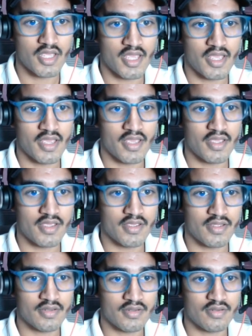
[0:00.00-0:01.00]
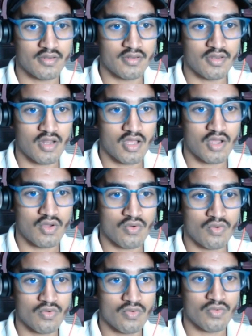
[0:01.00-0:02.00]
and
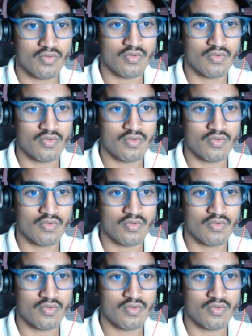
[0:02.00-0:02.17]
now